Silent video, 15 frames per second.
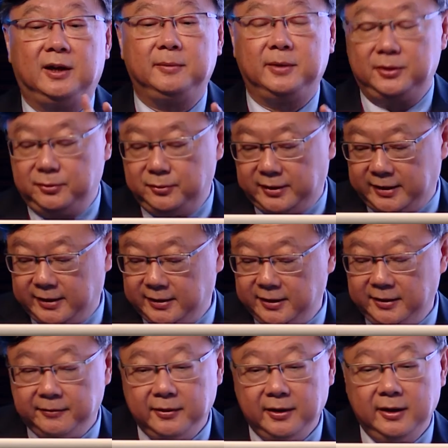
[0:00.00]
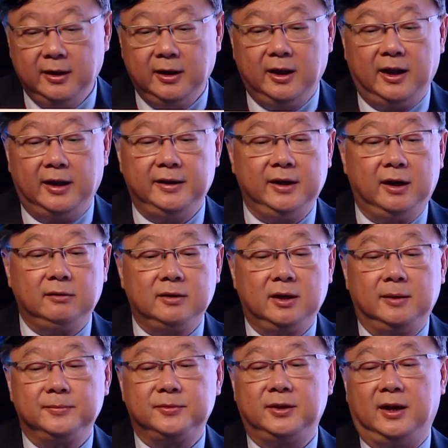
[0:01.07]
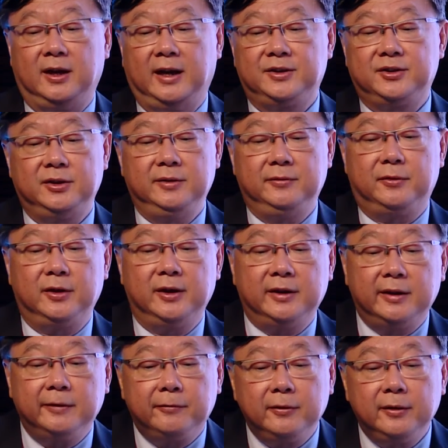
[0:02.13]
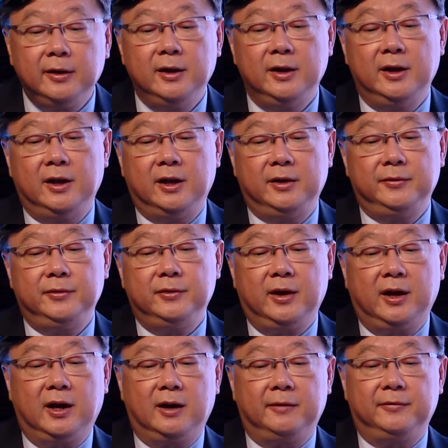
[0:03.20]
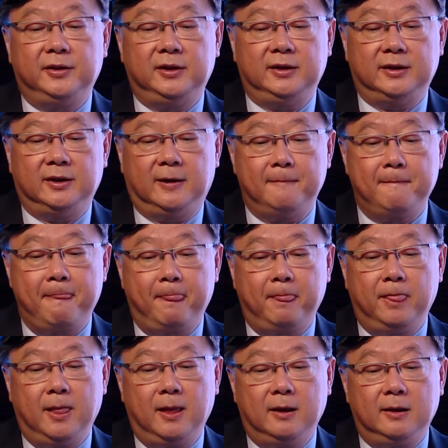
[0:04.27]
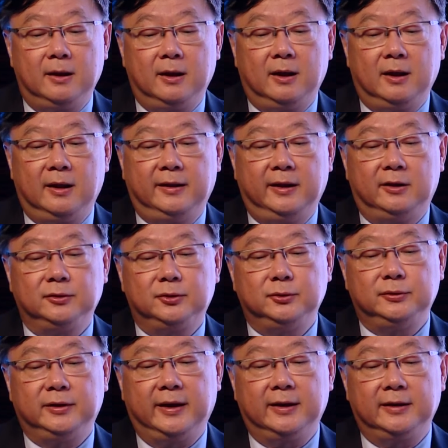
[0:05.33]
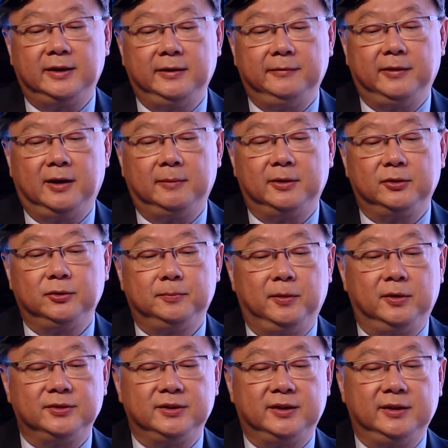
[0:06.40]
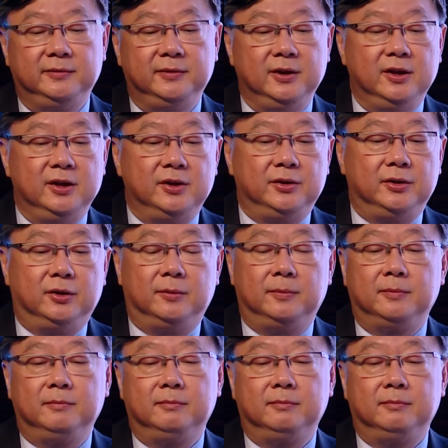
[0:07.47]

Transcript: LAMA2 negative. And the outcomes are actually very different. If you have the NAL2 negative, LAMA2 positive, your